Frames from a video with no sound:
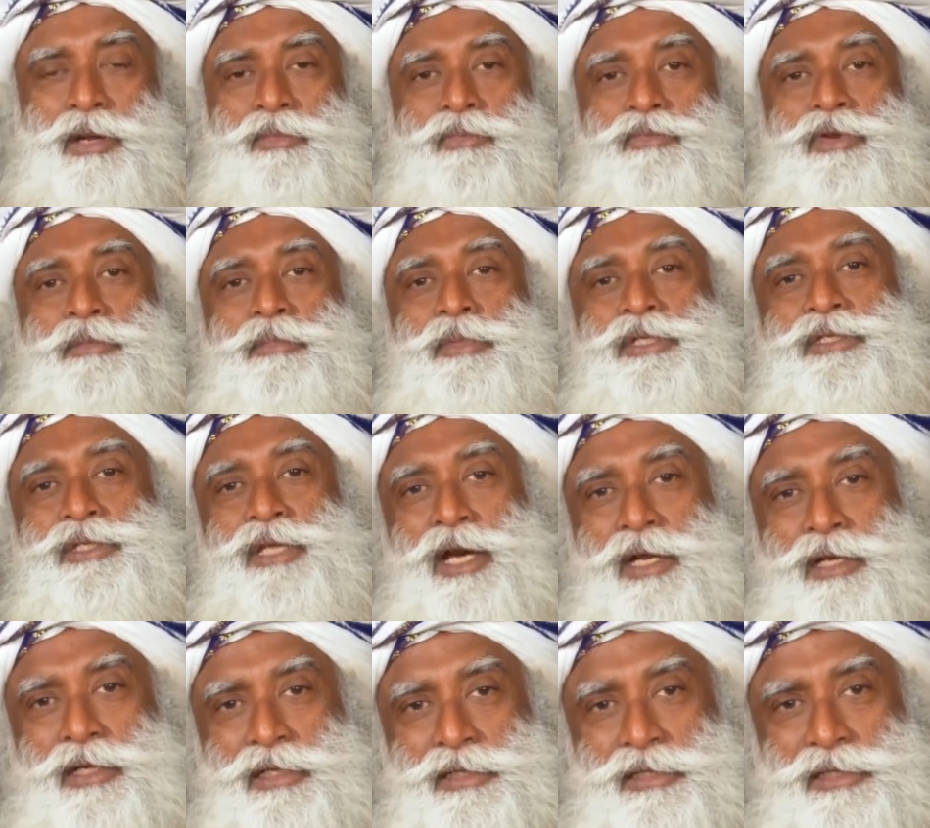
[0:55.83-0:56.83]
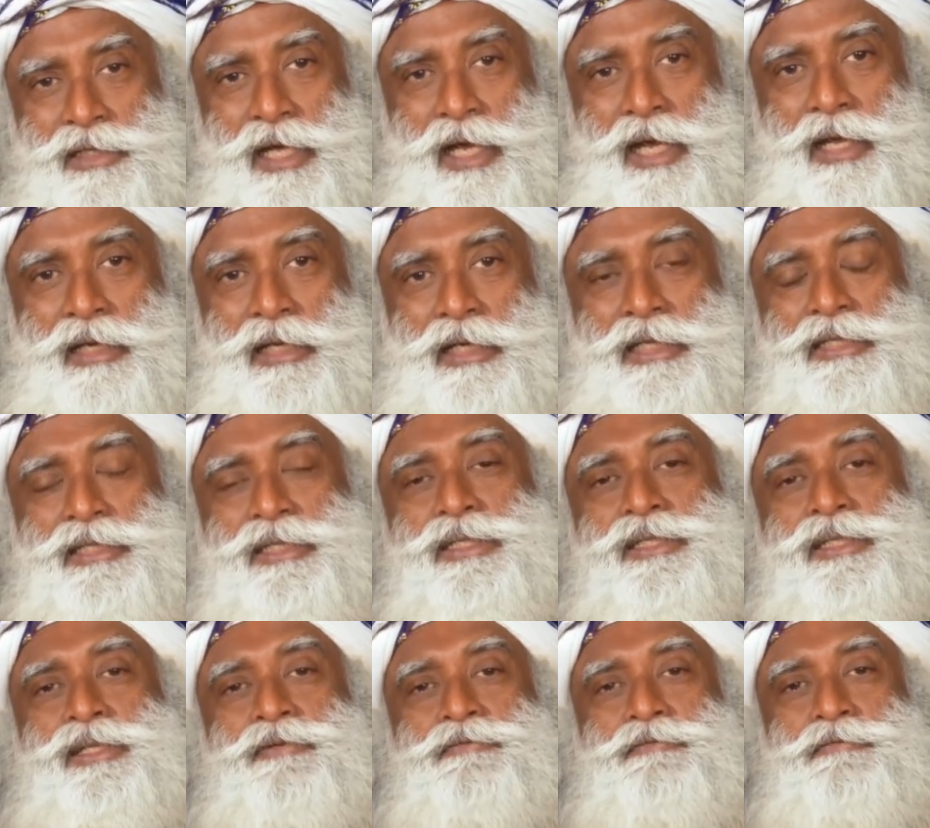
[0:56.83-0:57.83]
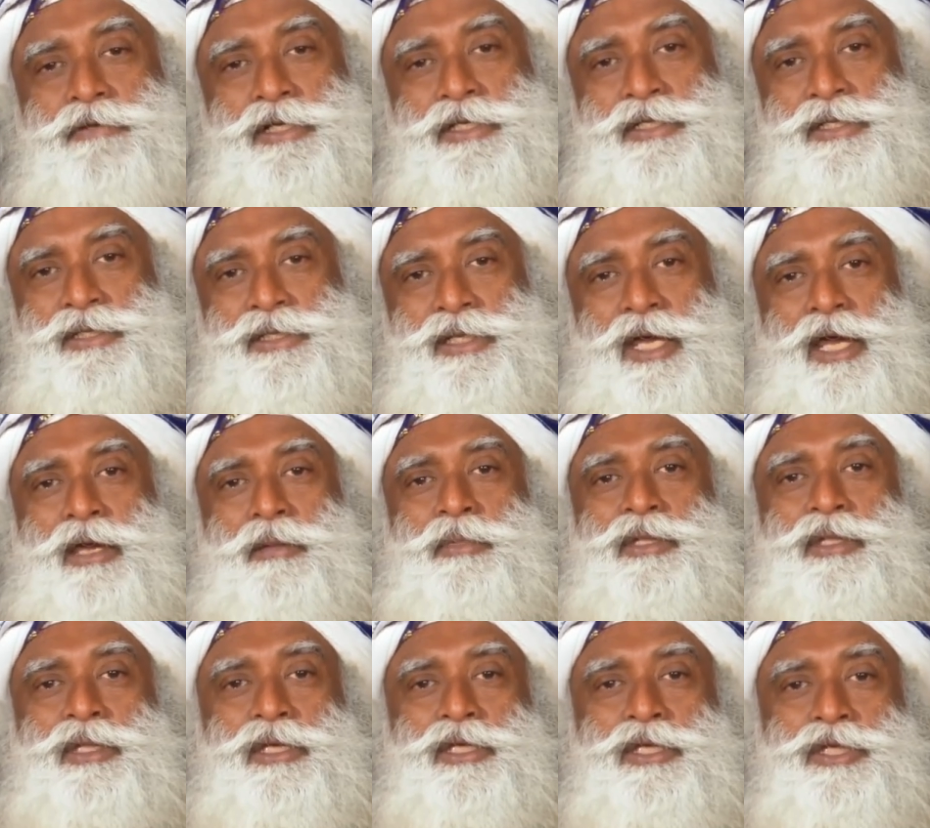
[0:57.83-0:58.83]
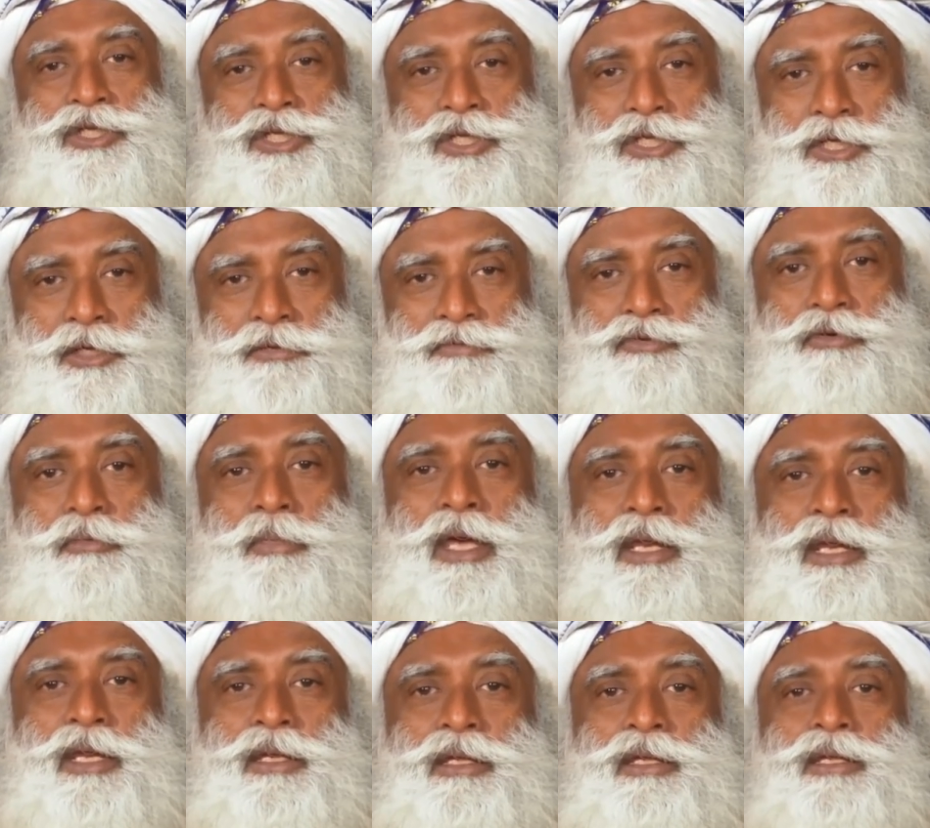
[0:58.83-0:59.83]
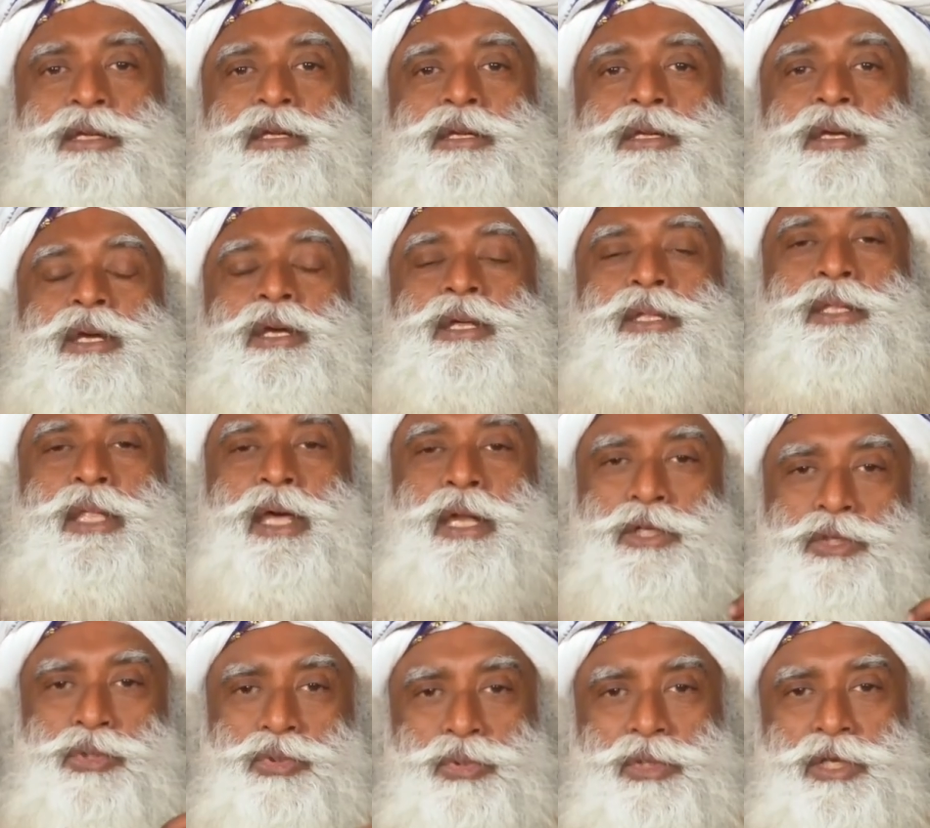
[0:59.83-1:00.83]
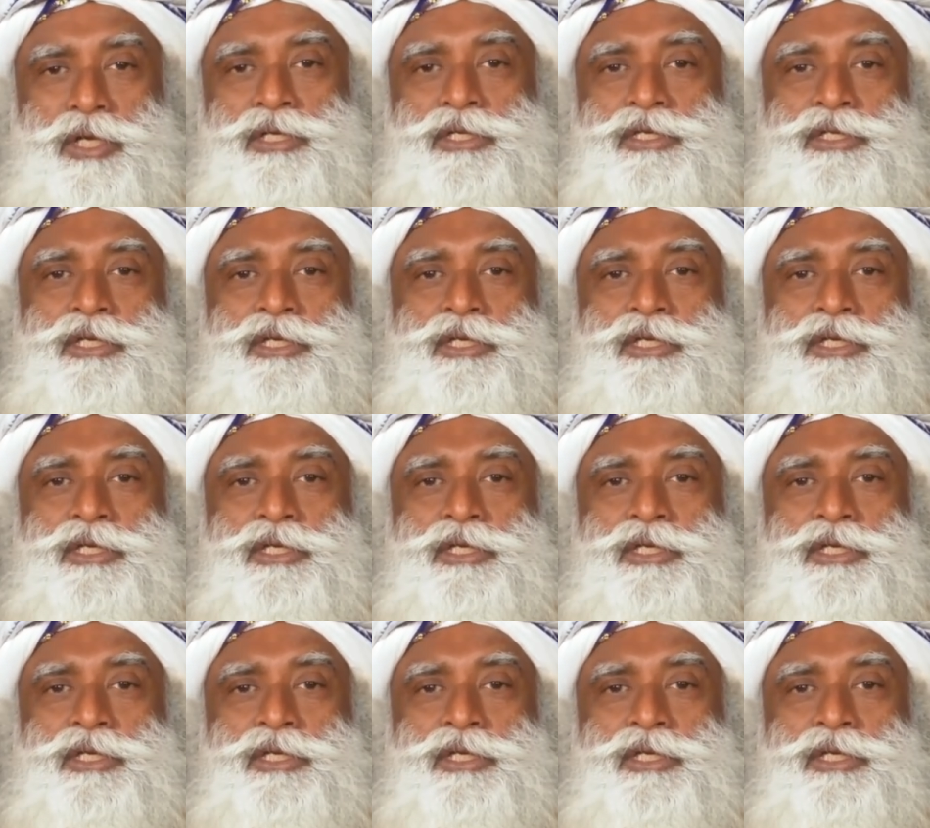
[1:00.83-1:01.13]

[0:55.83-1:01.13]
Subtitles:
We must understand this is the first time in the history of humanity that you can